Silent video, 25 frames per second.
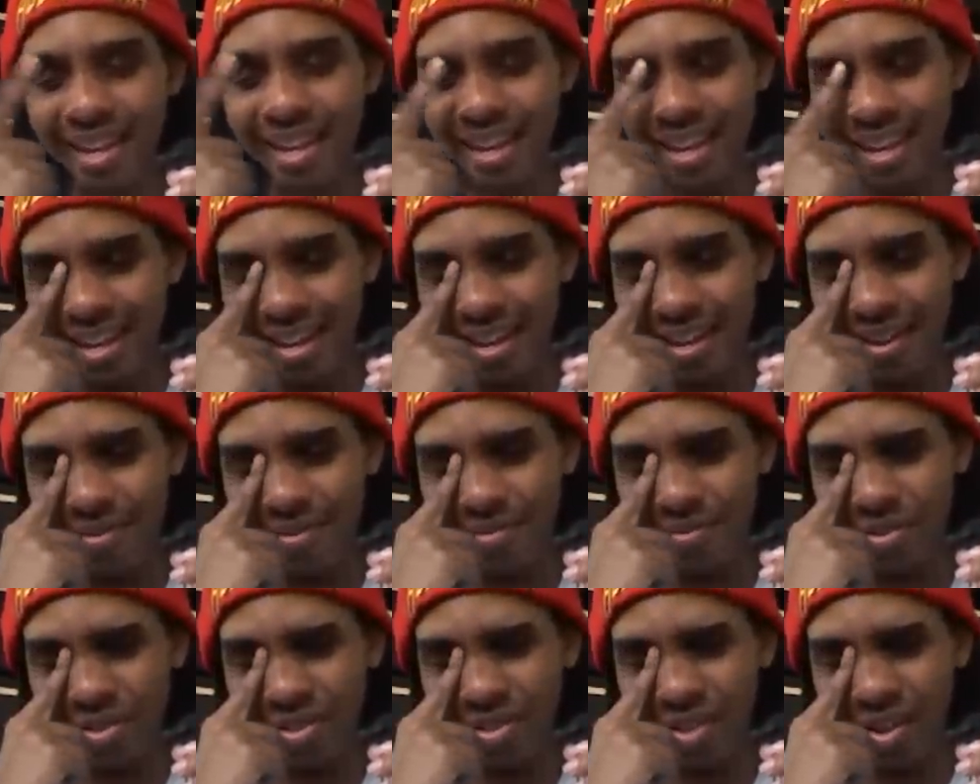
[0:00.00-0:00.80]

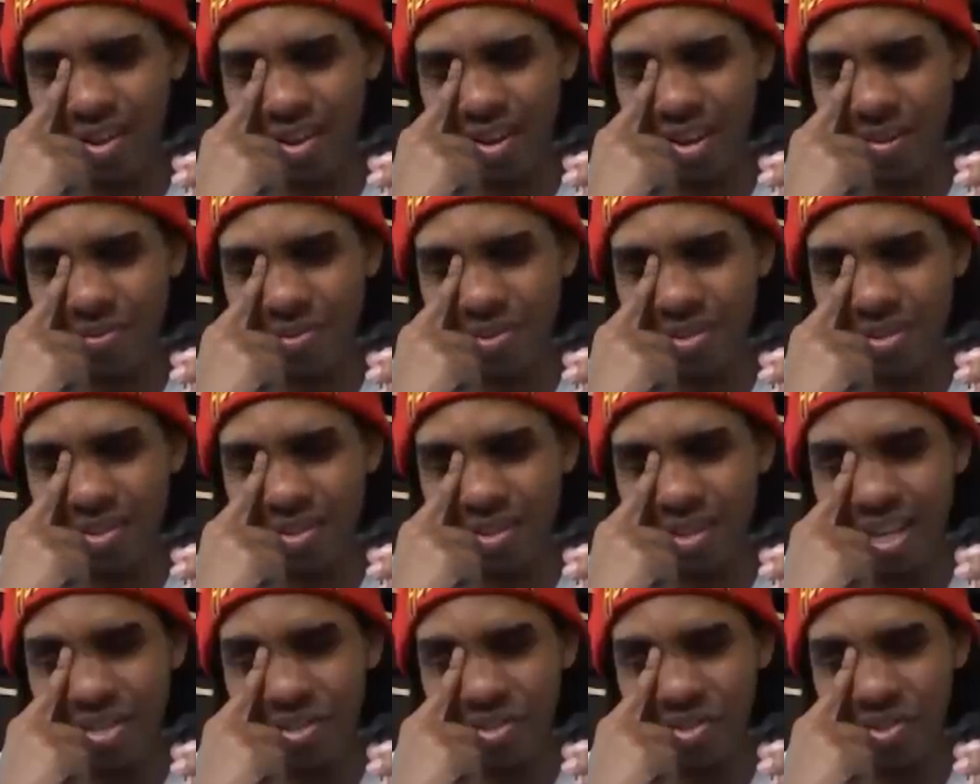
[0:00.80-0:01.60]
Soft,
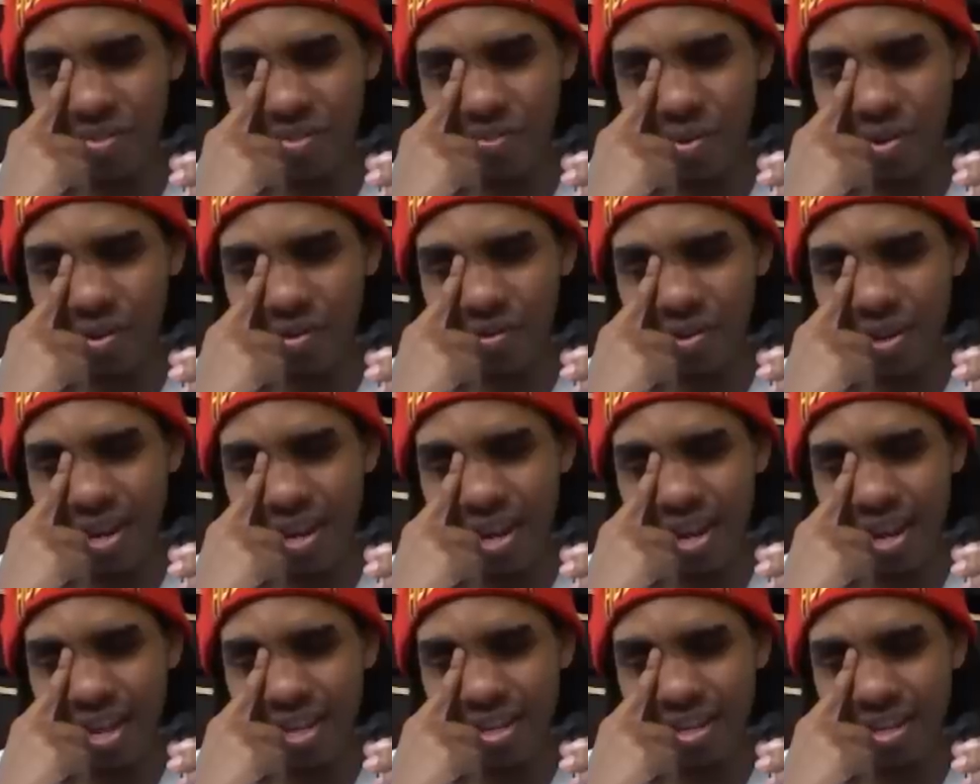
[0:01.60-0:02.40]
Enzo Amore,
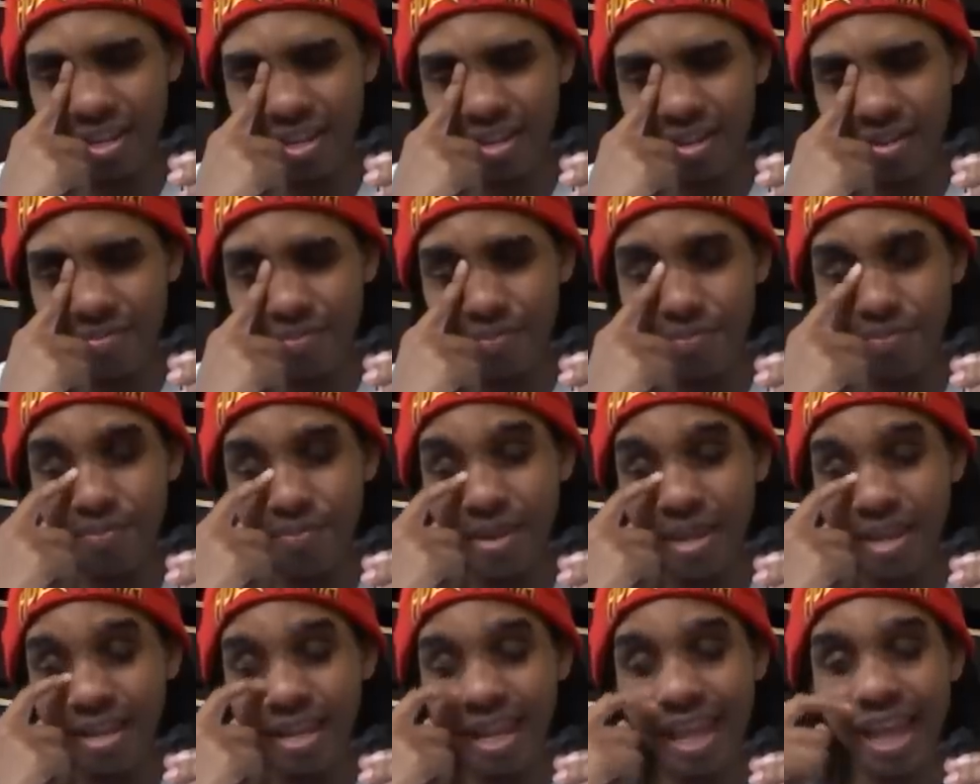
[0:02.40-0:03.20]
and
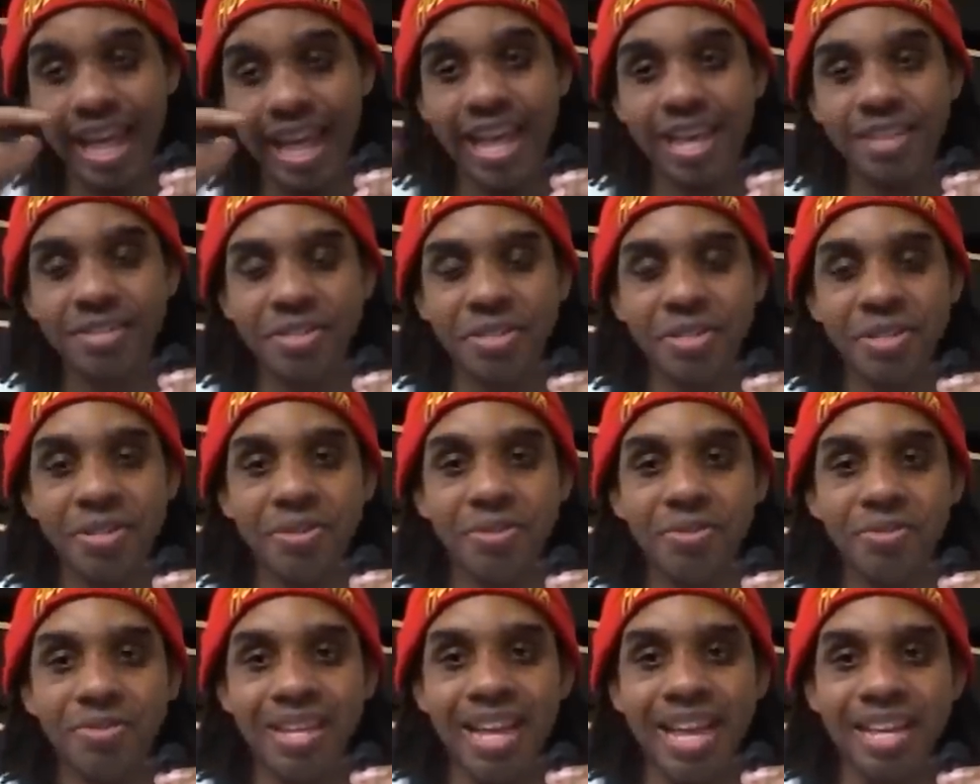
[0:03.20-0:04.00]
Big Cass
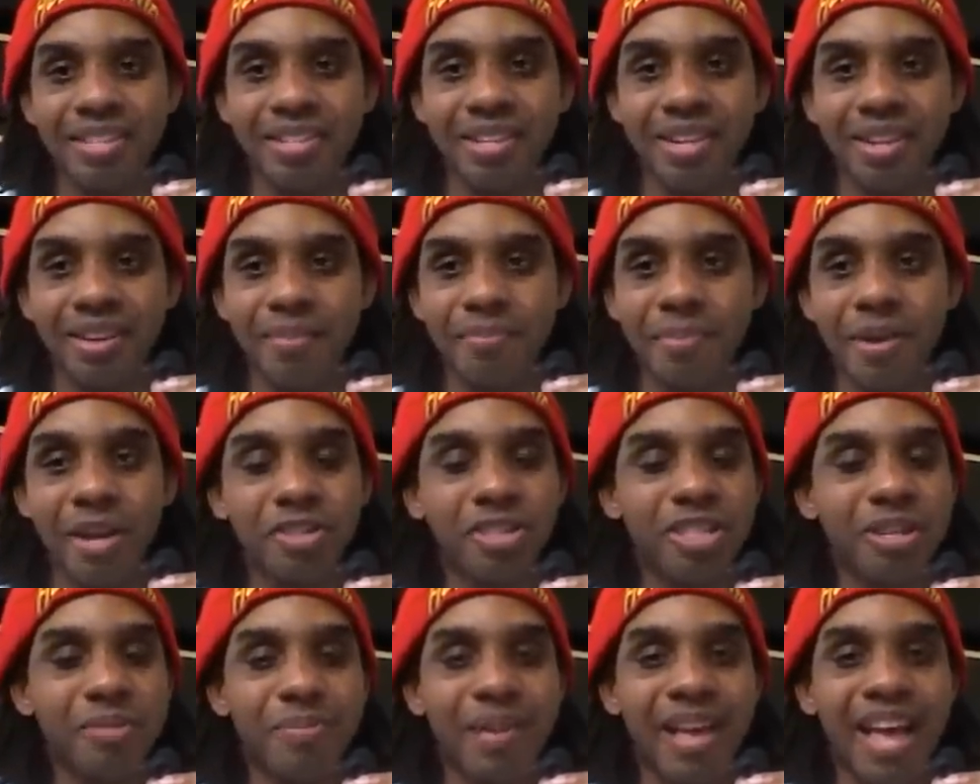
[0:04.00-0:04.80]
used as a
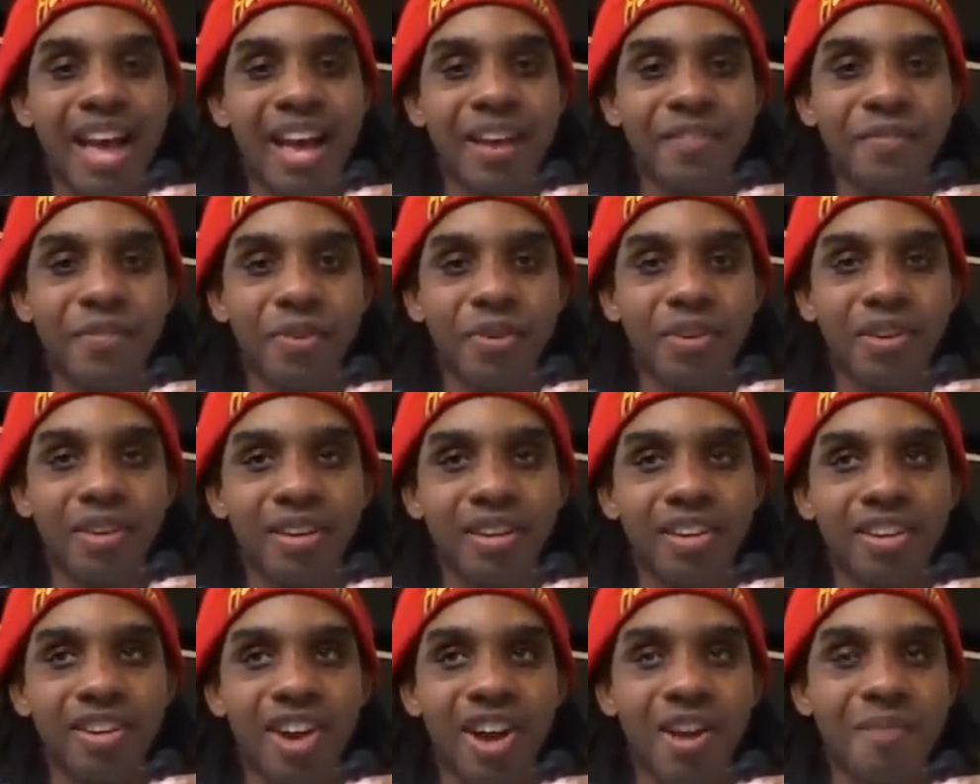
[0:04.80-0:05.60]
punching bag for
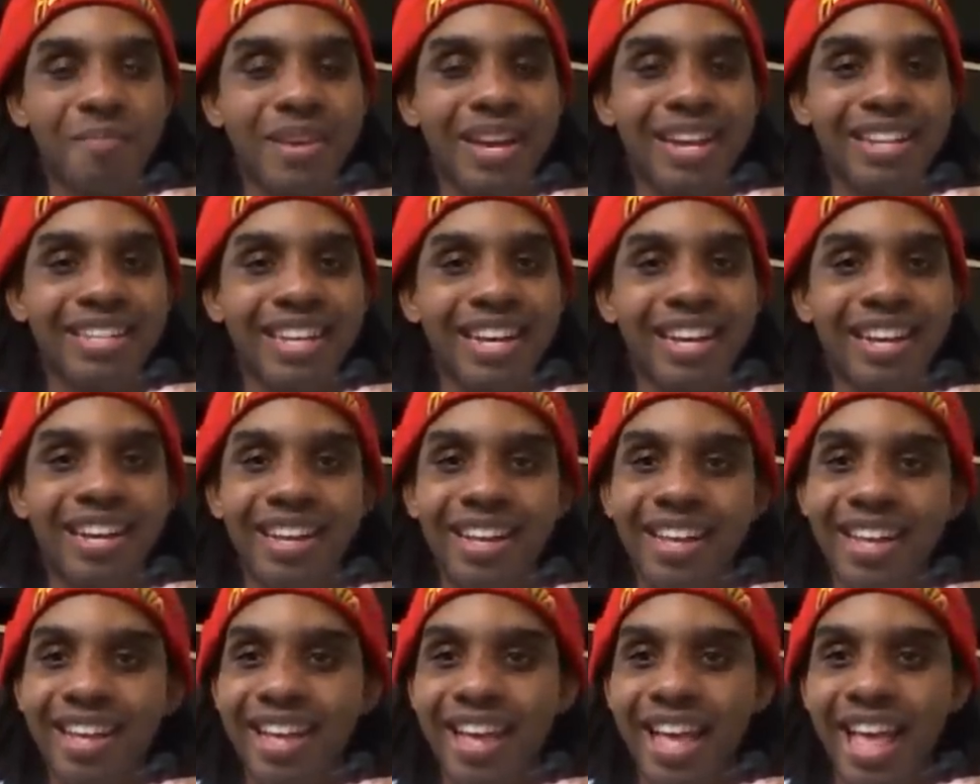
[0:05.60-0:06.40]
Carmella
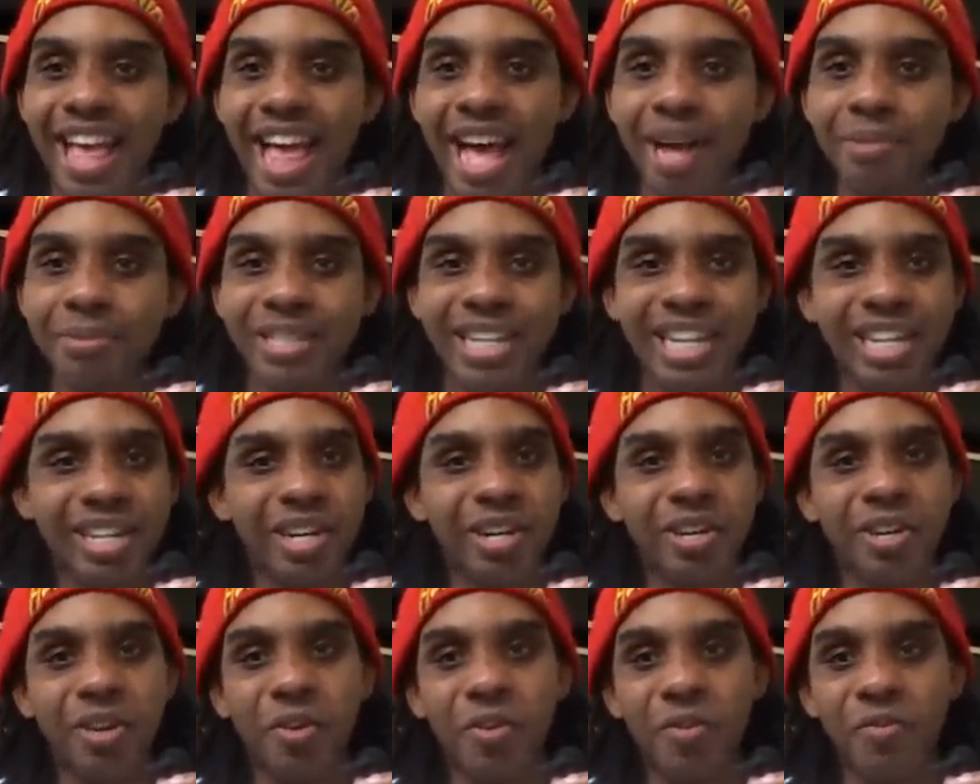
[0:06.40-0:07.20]
helped get
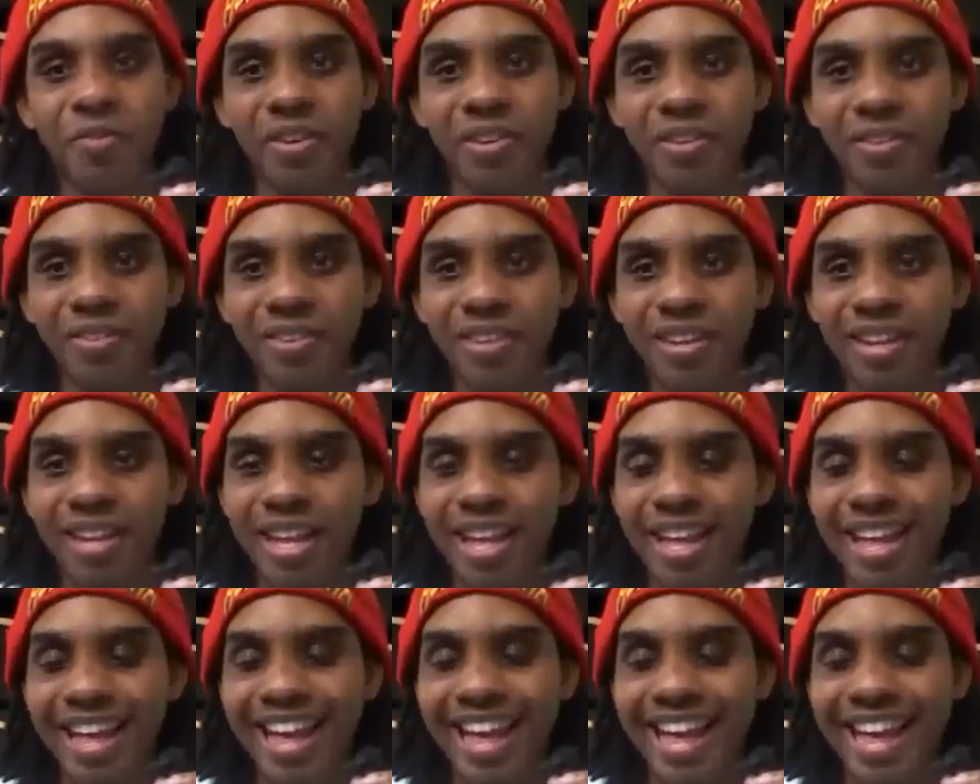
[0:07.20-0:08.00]
her over.
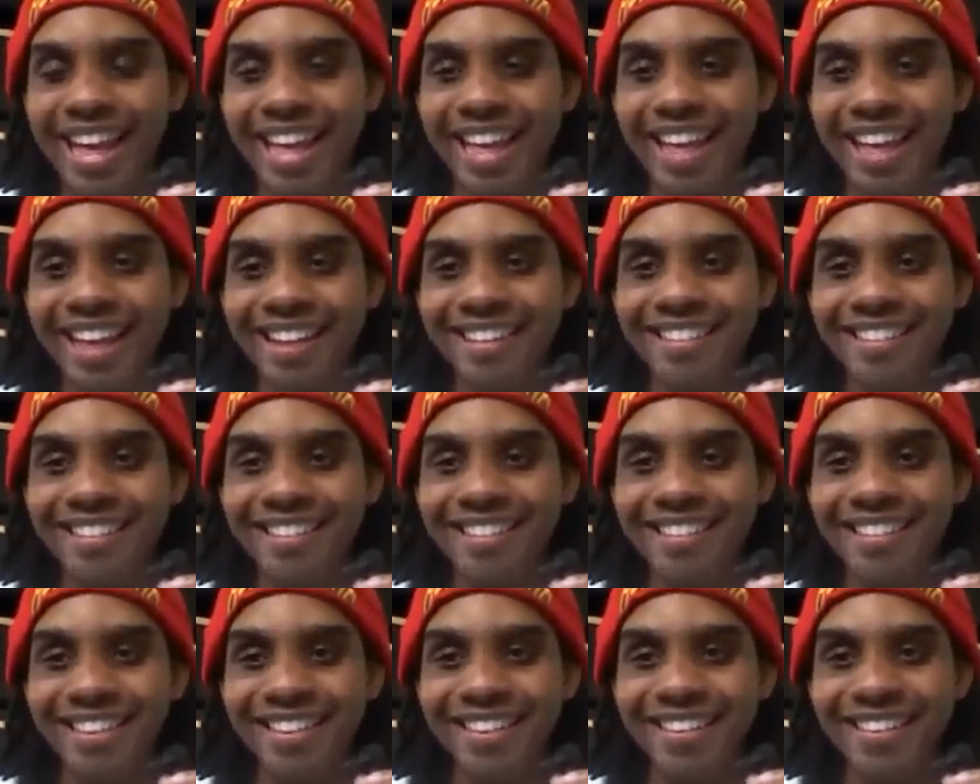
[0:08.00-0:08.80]
And
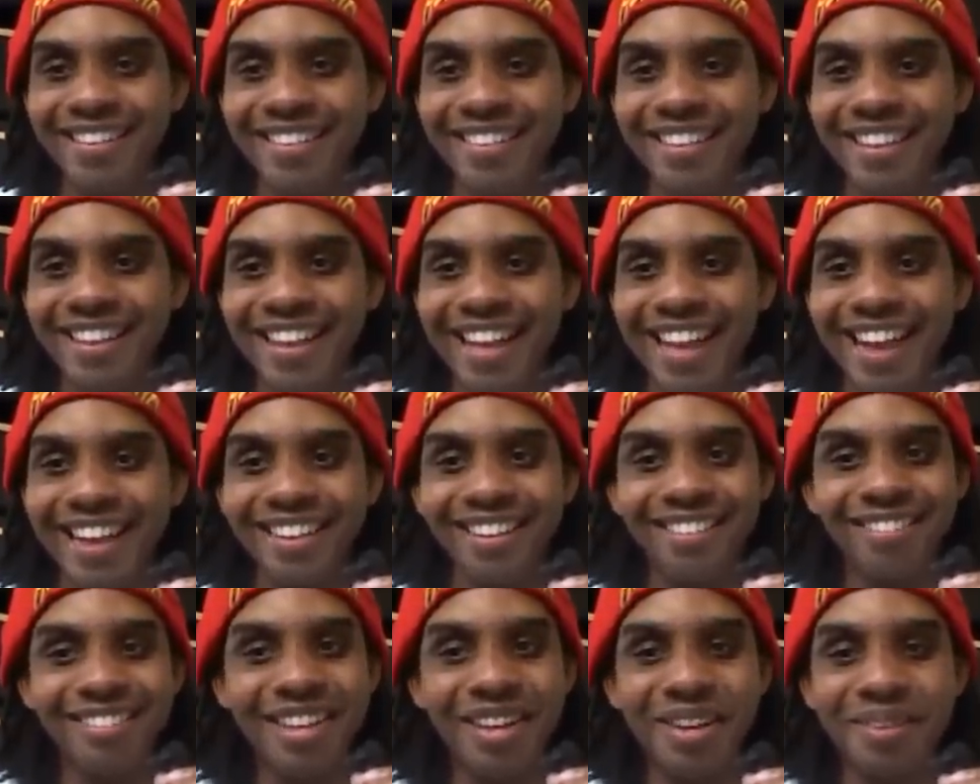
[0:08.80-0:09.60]
I
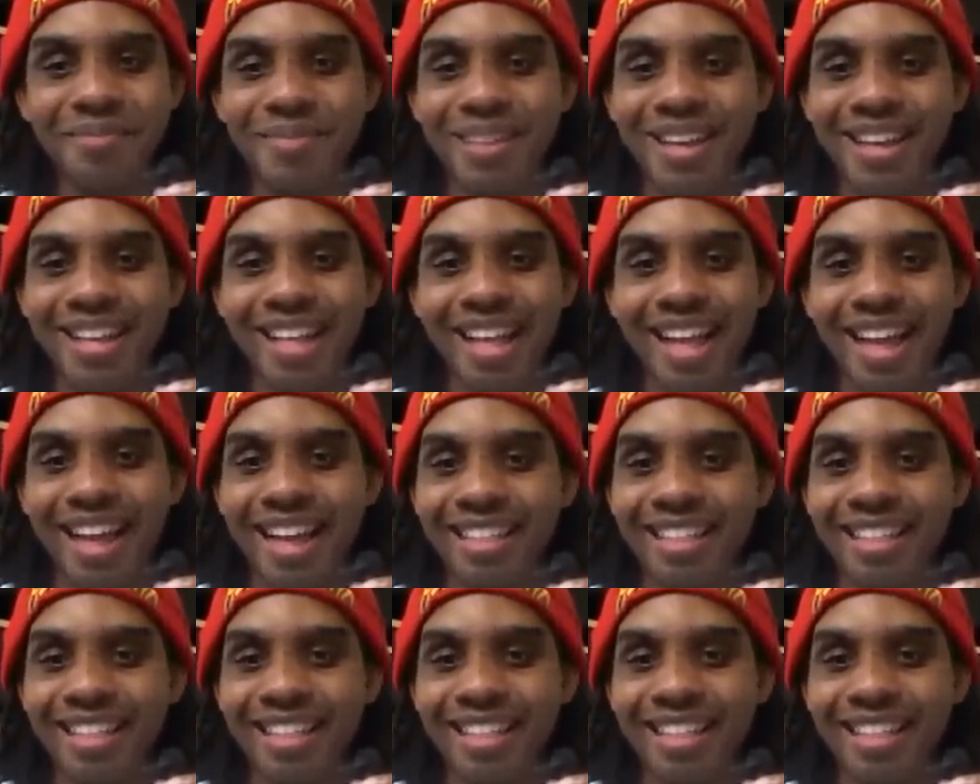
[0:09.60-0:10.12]
don't know, man.